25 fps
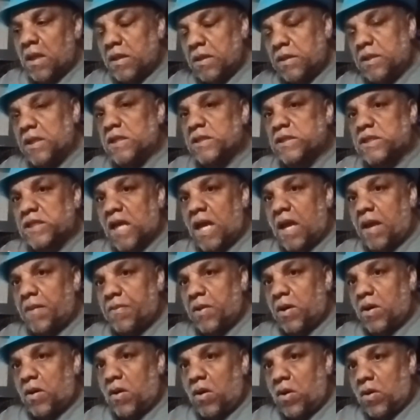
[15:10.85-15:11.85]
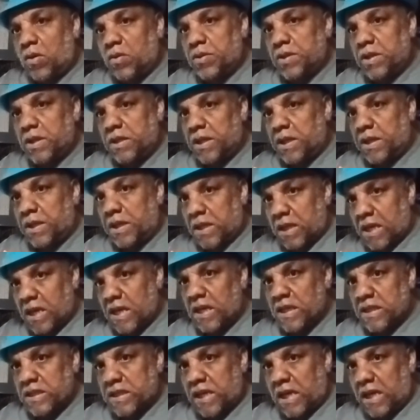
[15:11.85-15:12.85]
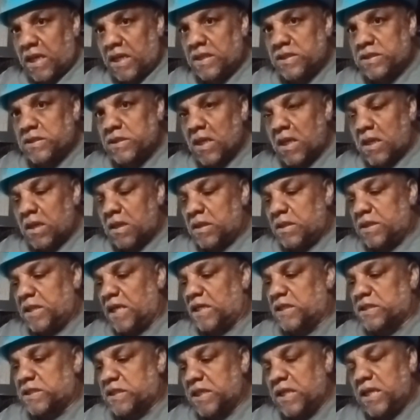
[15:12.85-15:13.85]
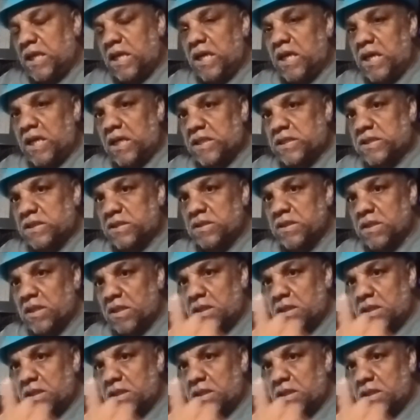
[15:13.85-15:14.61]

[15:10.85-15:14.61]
This time they're holding in the gun case Destiny Hicks.